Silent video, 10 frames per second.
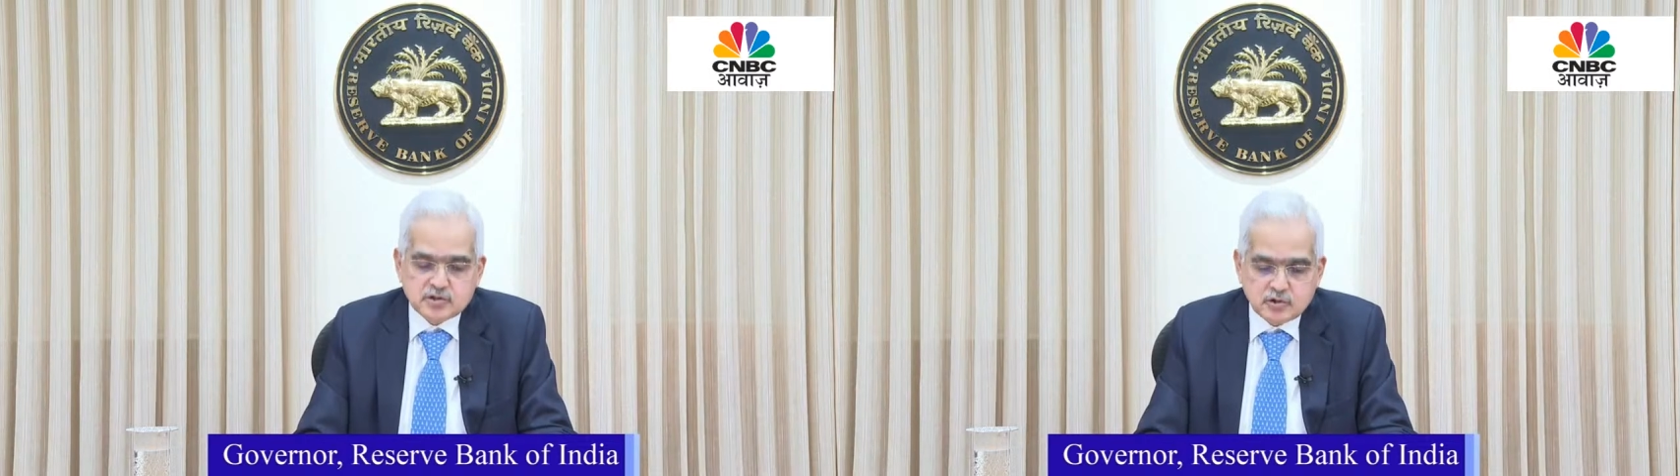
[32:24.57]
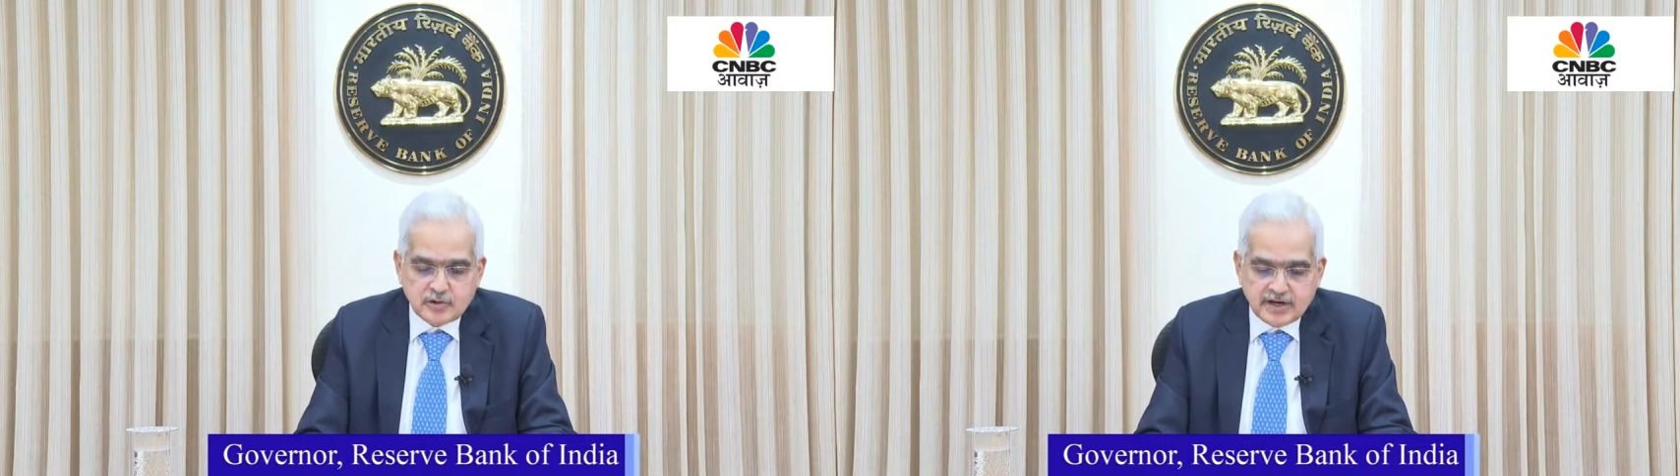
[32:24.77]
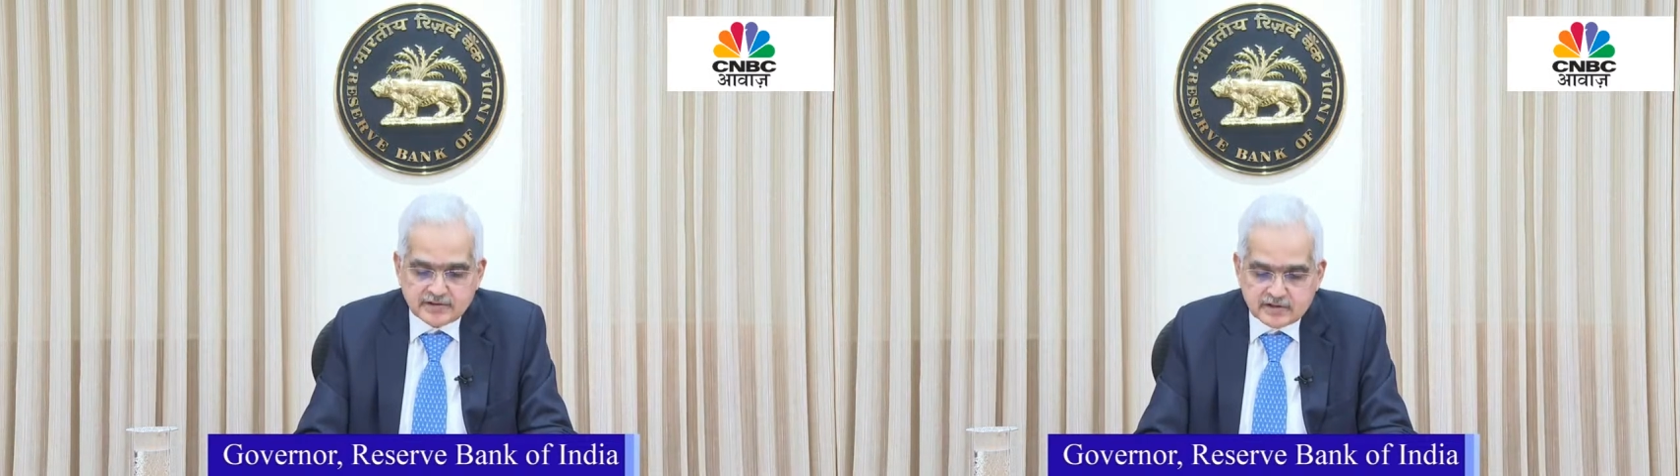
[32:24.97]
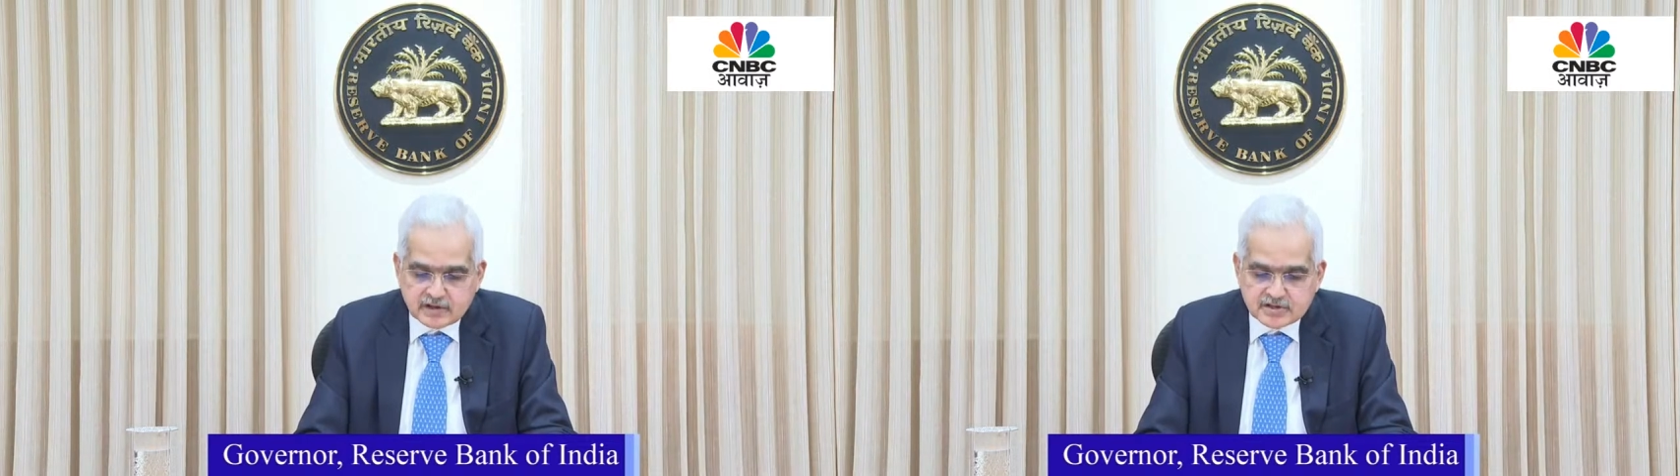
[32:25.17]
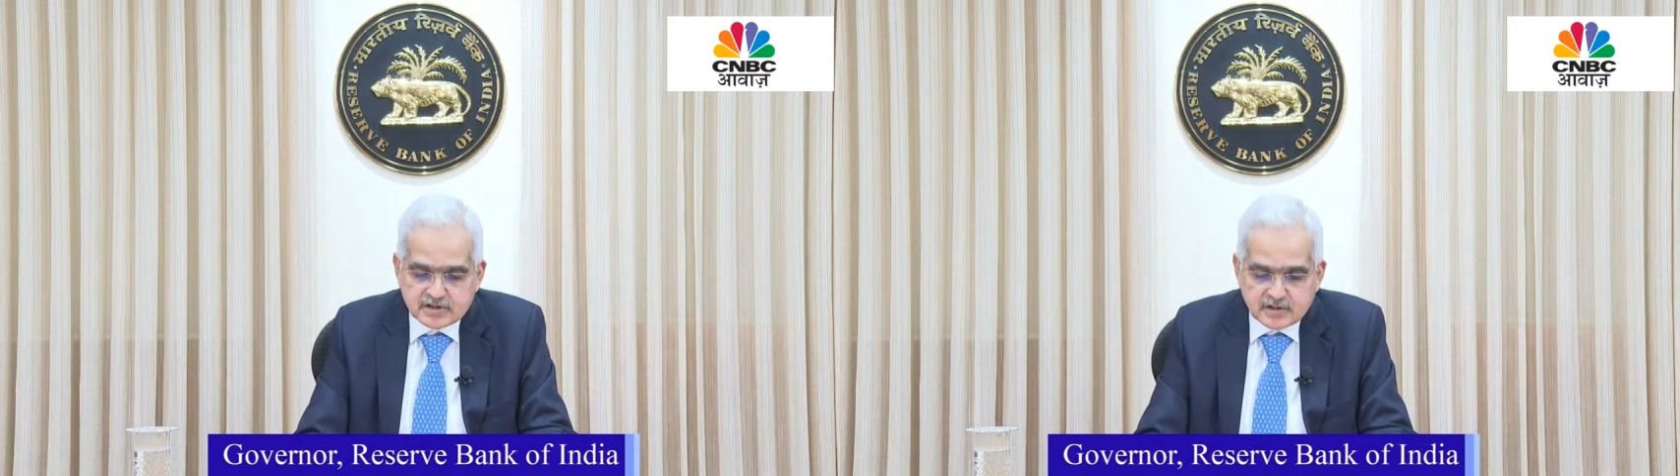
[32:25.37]
to
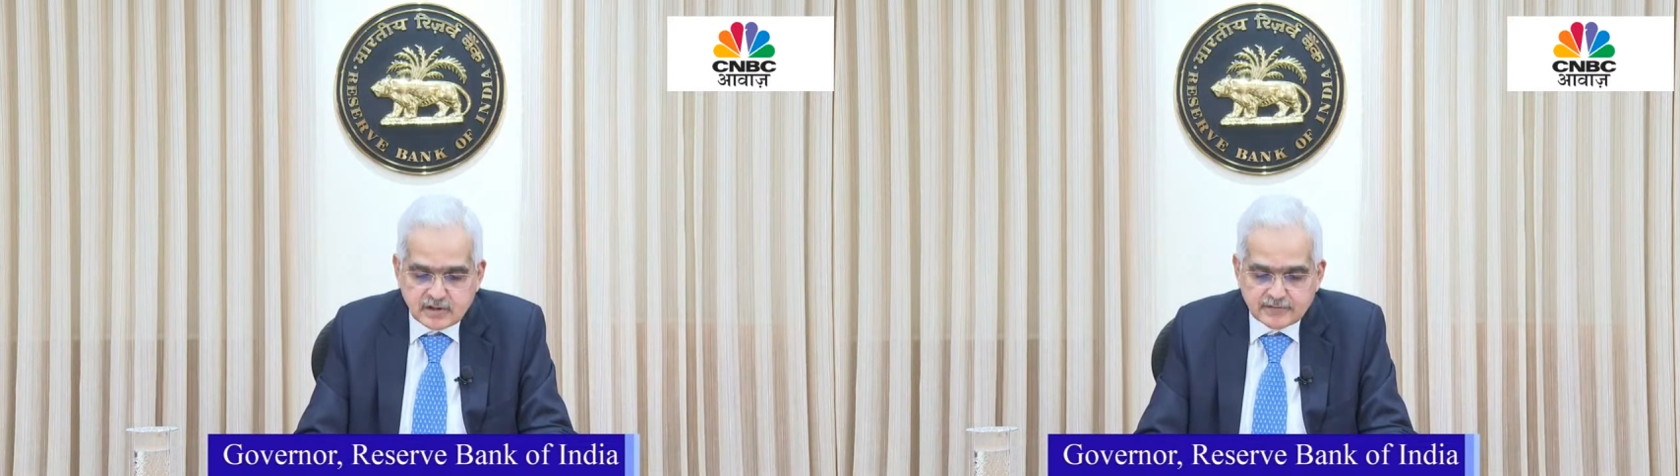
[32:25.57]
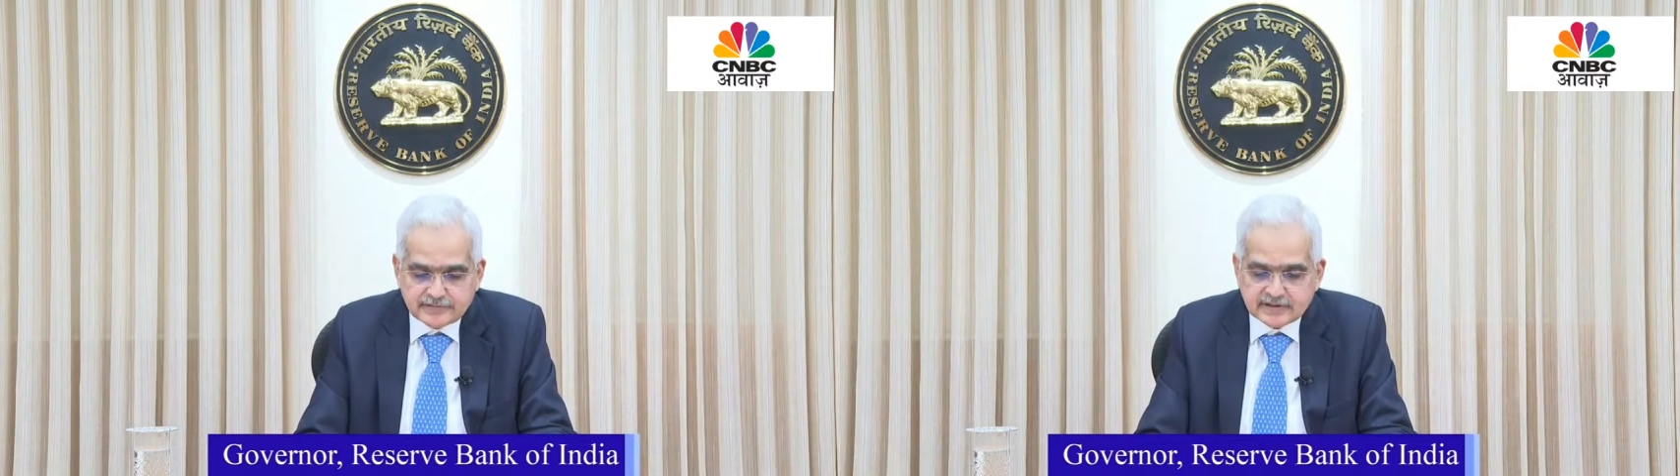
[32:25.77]
introduction of